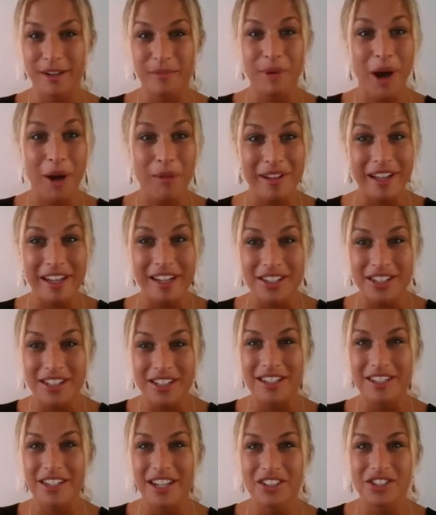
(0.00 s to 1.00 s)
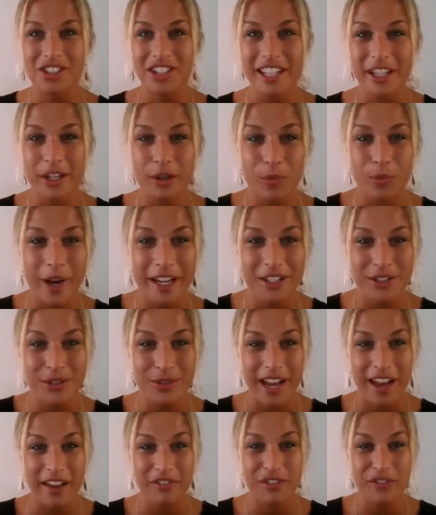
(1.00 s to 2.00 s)
published is actually Why Do
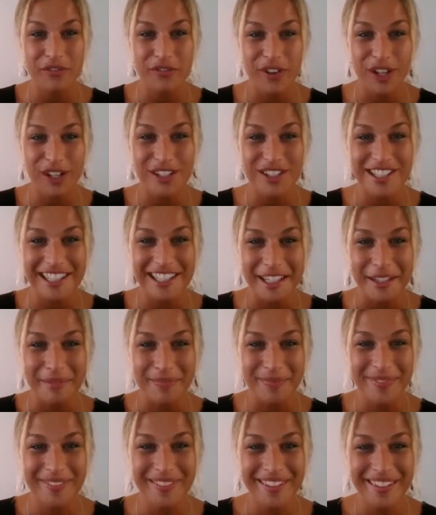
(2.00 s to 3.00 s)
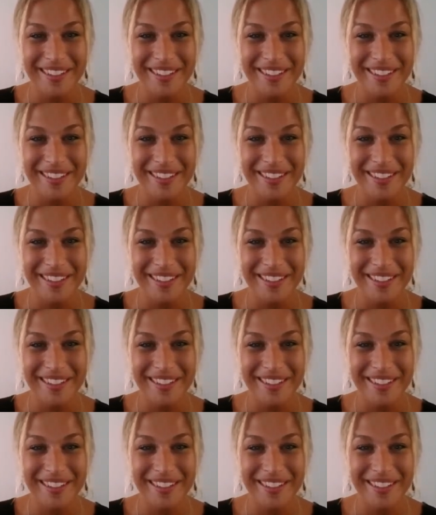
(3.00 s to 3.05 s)
I Have to Fall Asleep?